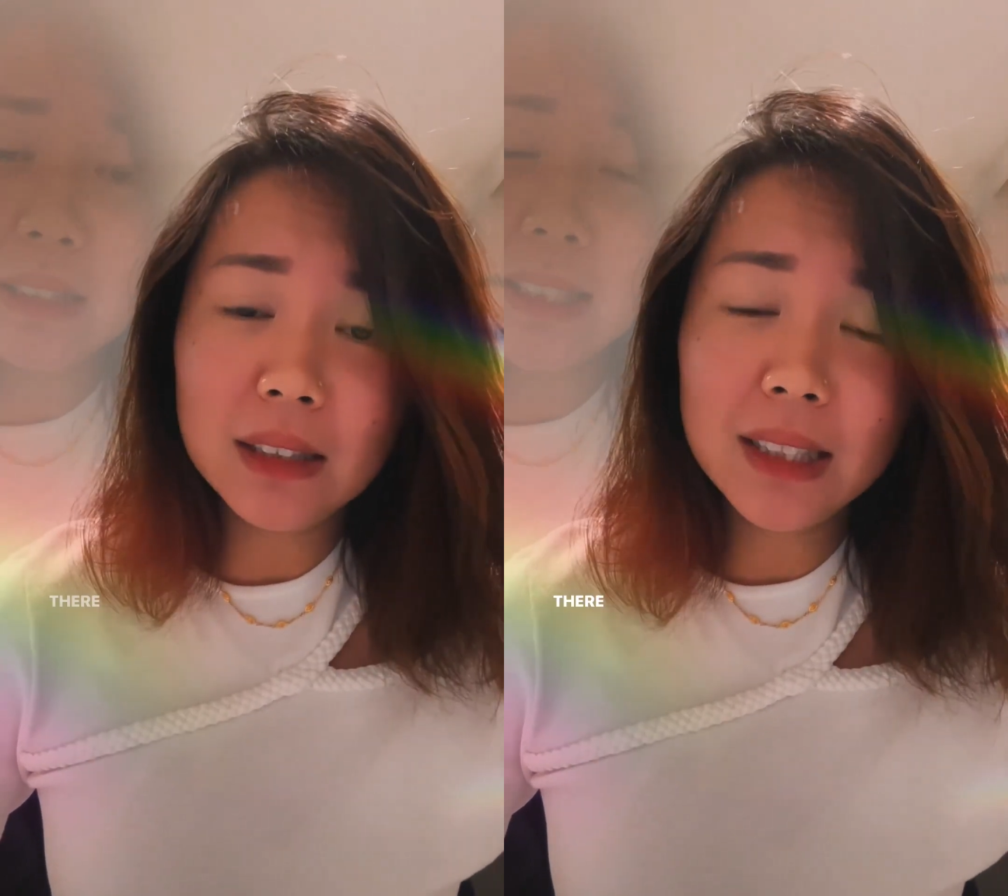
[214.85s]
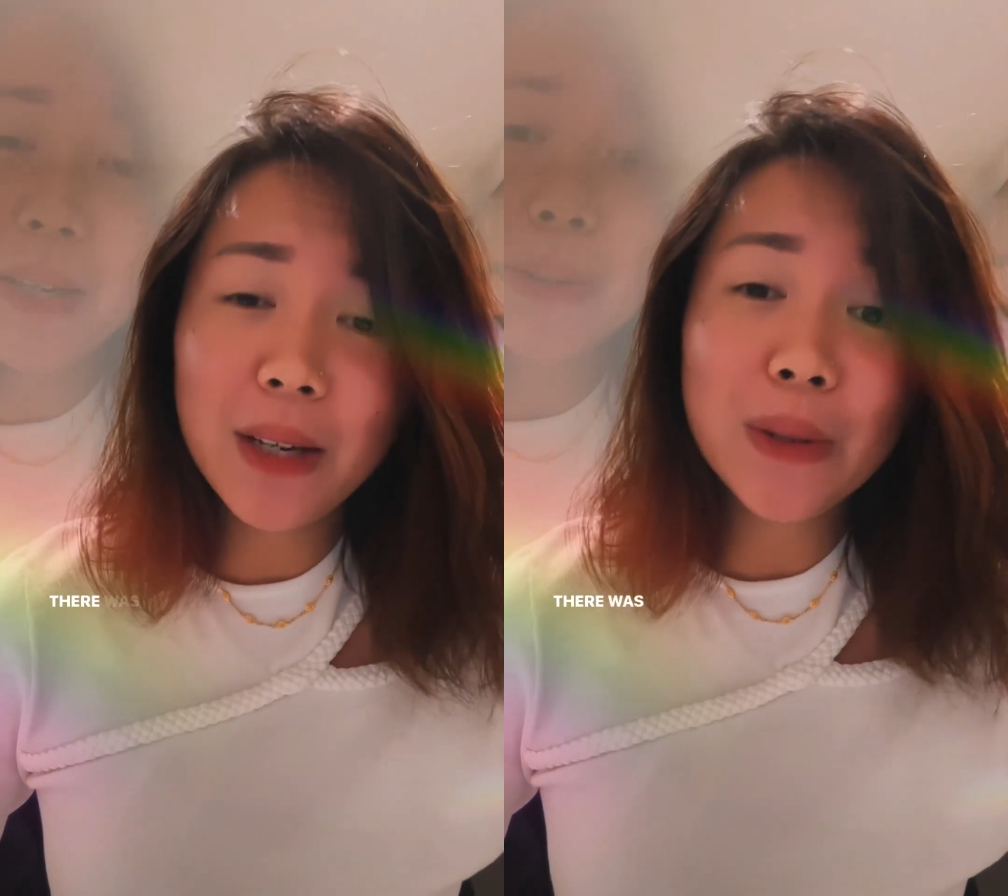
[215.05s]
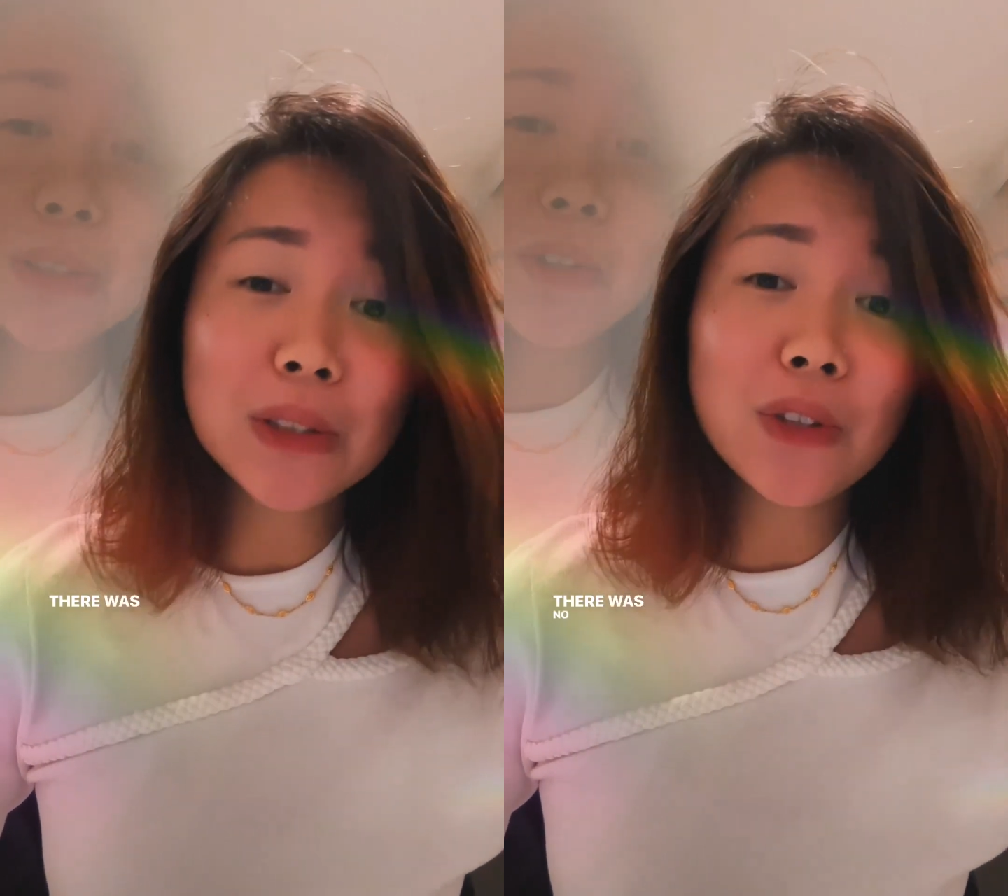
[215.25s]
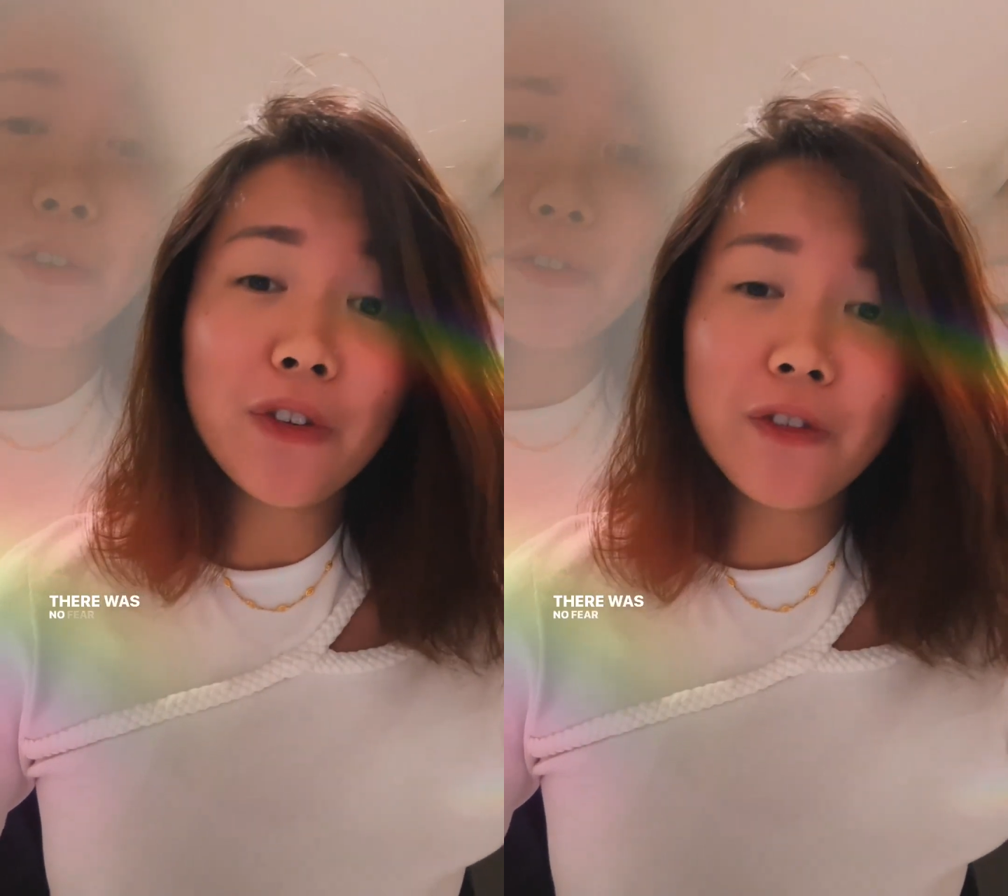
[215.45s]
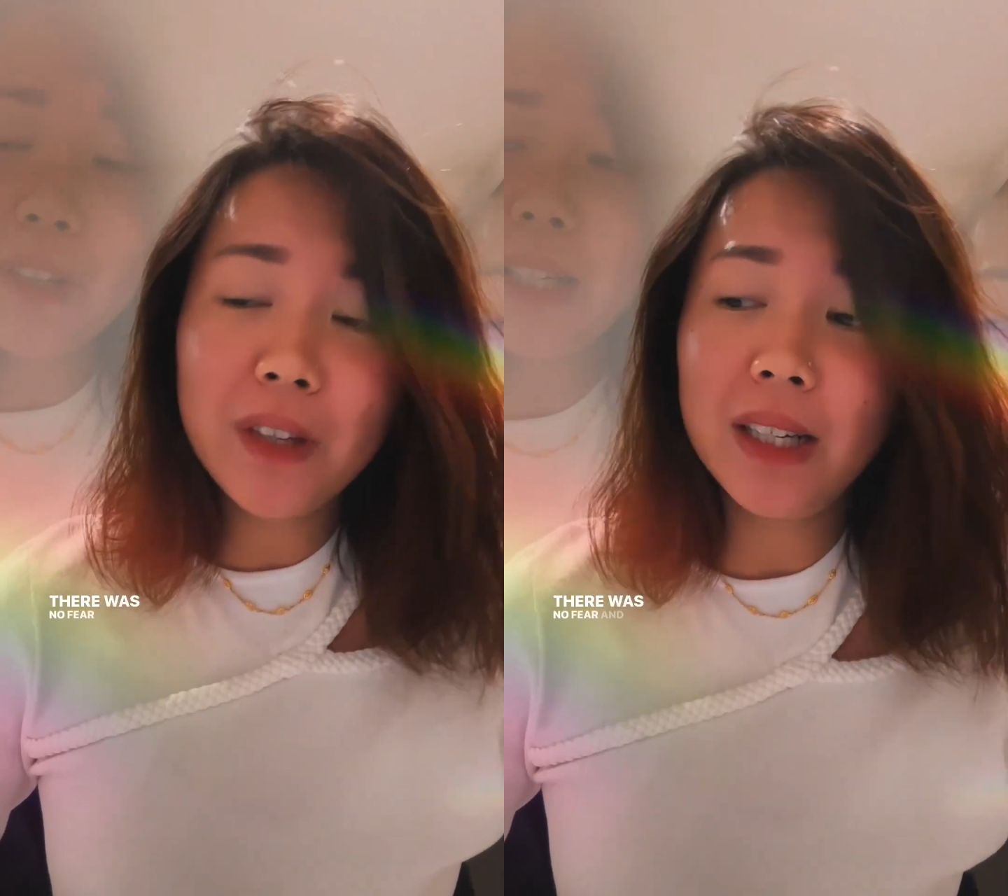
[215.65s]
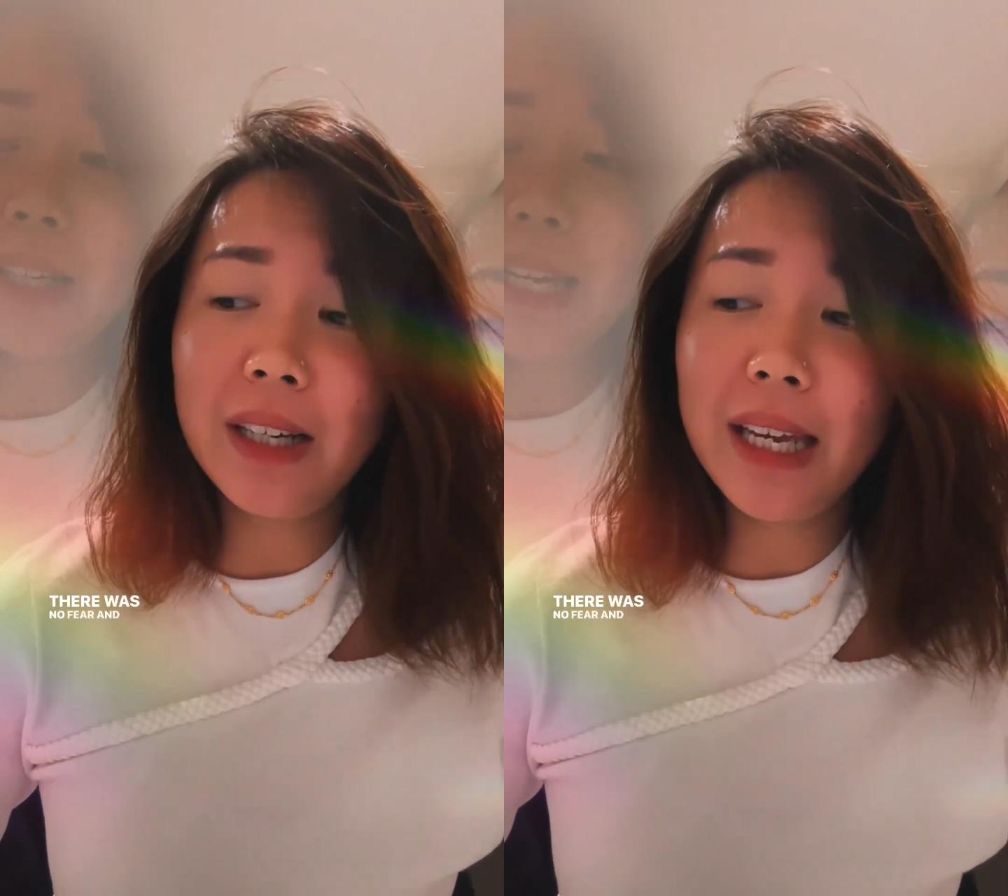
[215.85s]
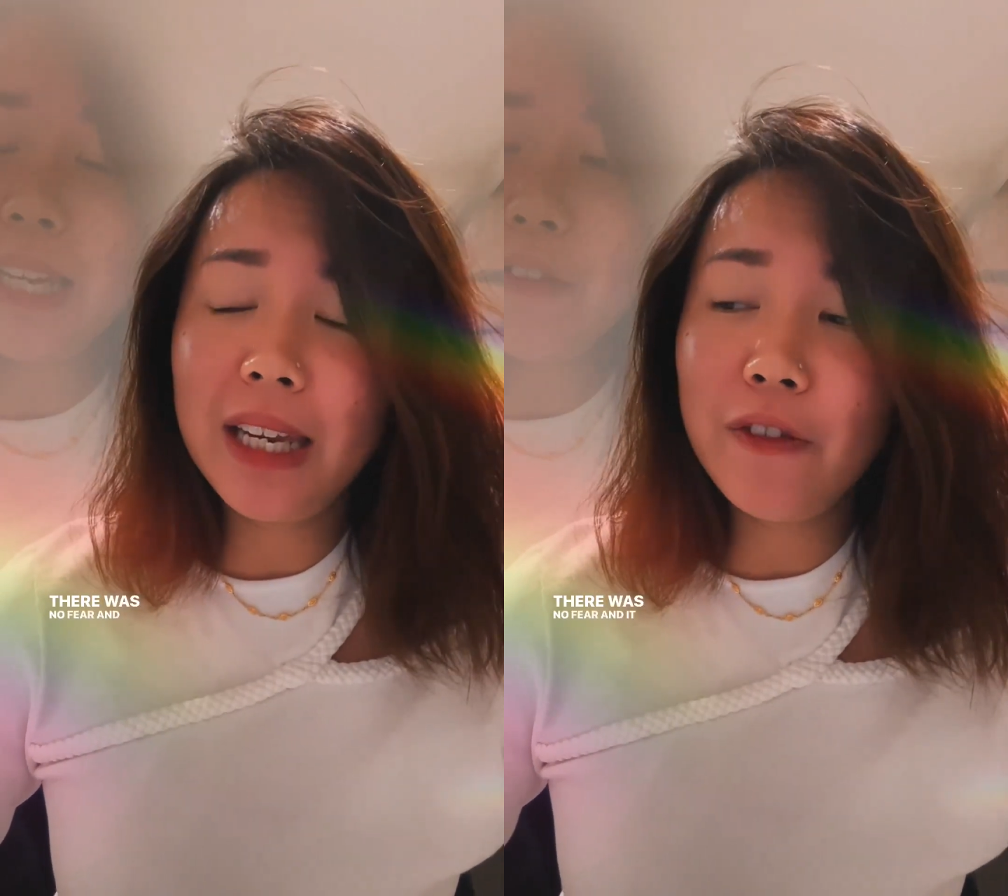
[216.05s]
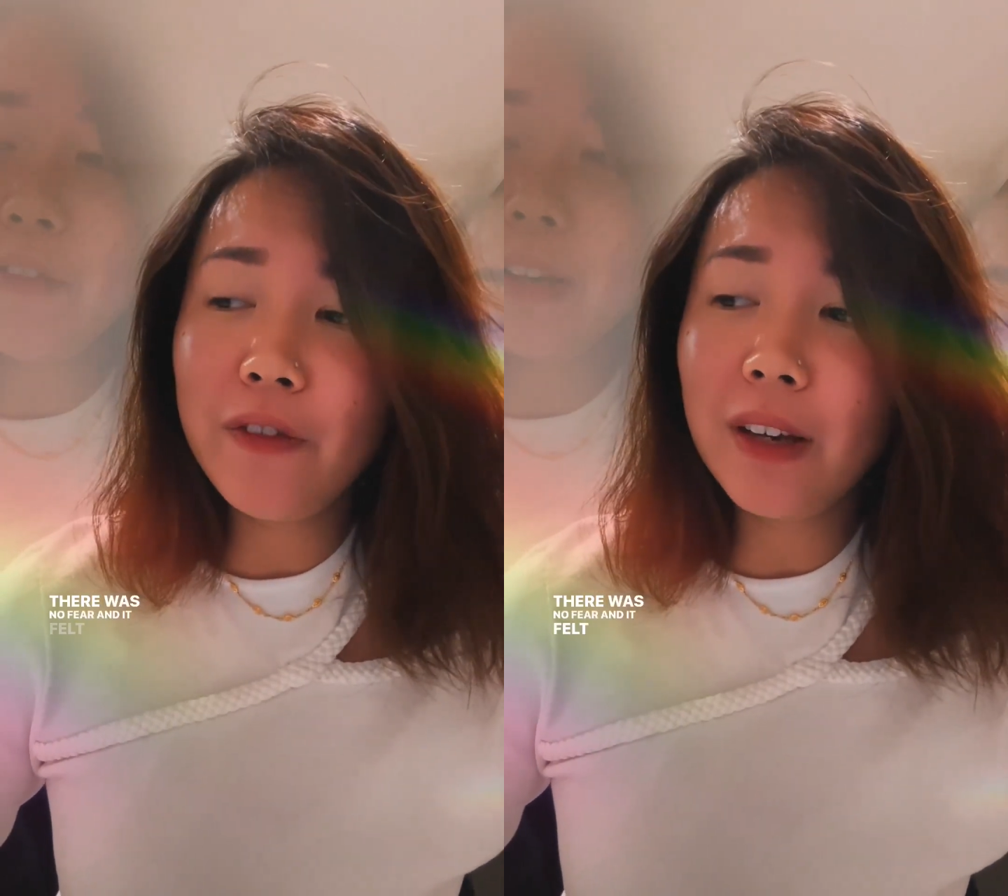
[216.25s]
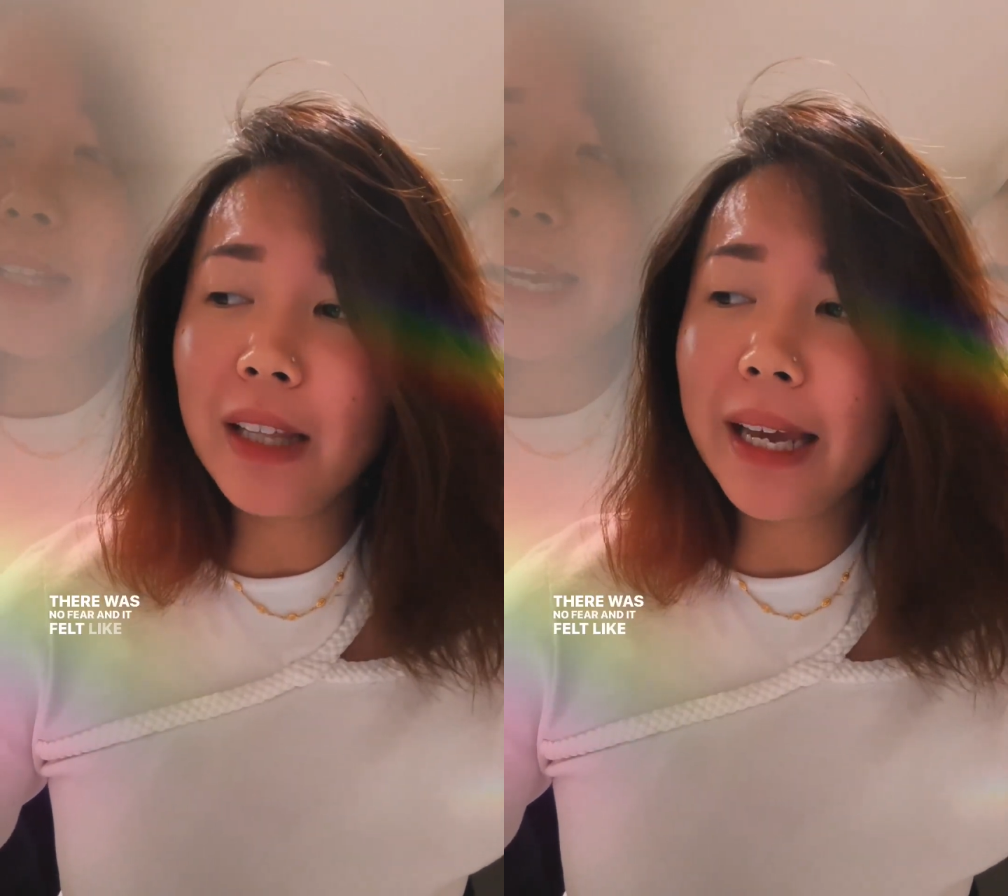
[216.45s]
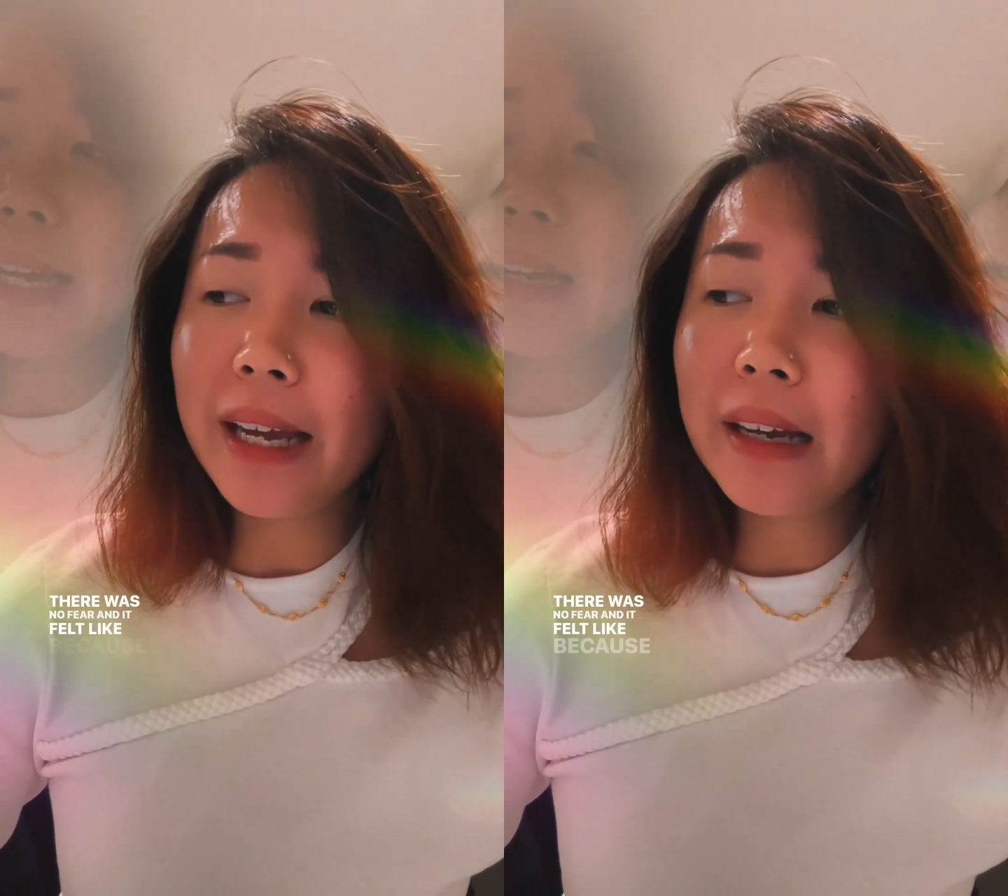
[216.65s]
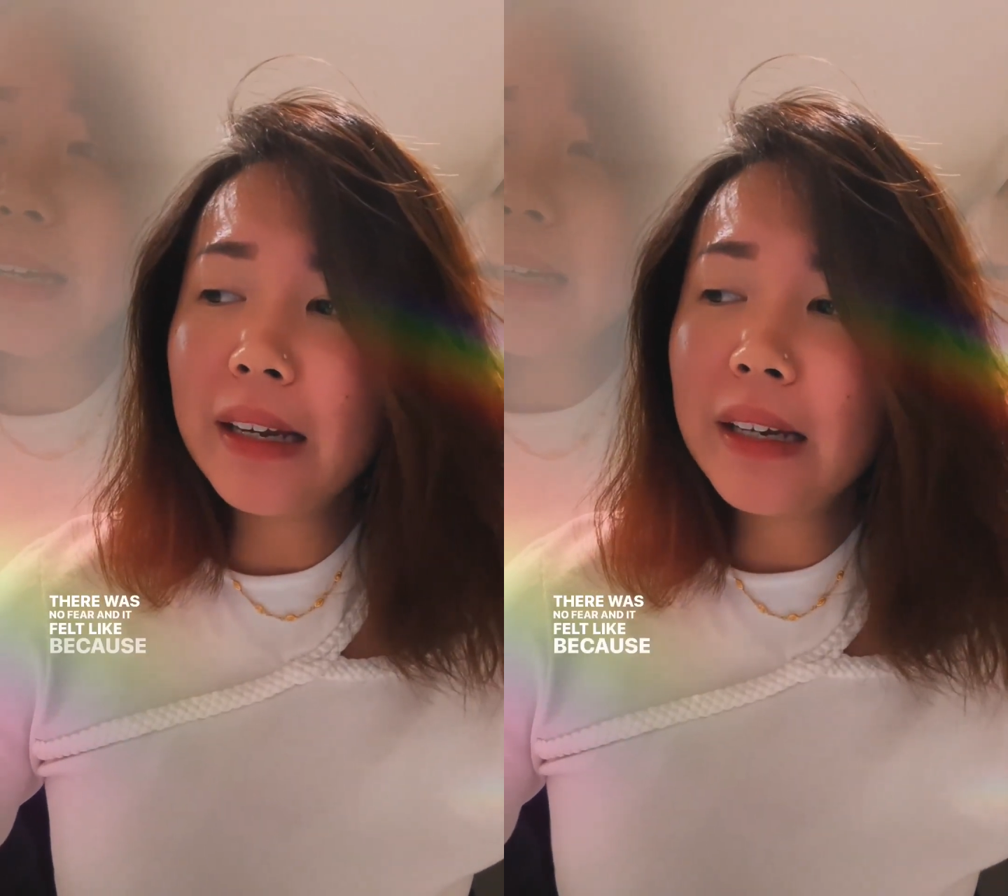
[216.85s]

There was no fear. And it felt like